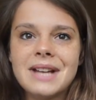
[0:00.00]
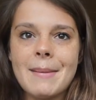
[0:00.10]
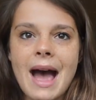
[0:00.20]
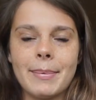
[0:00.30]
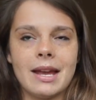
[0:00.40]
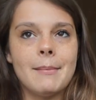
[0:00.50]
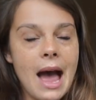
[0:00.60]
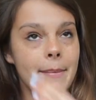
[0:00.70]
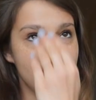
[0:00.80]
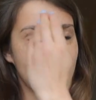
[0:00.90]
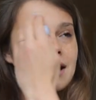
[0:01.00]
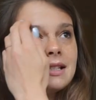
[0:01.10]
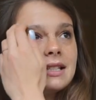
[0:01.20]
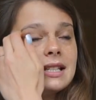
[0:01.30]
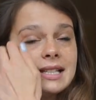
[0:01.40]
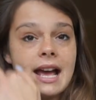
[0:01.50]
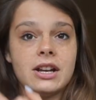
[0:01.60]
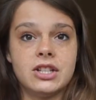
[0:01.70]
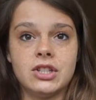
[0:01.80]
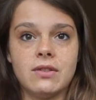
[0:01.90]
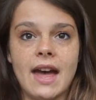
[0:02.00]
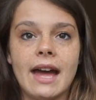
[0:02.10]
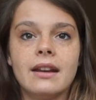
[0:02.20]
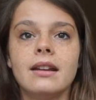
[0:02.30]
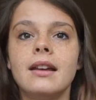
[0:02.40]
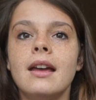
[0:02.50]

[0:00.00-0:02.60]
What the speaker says: happy. I'm happy that I decided to do that.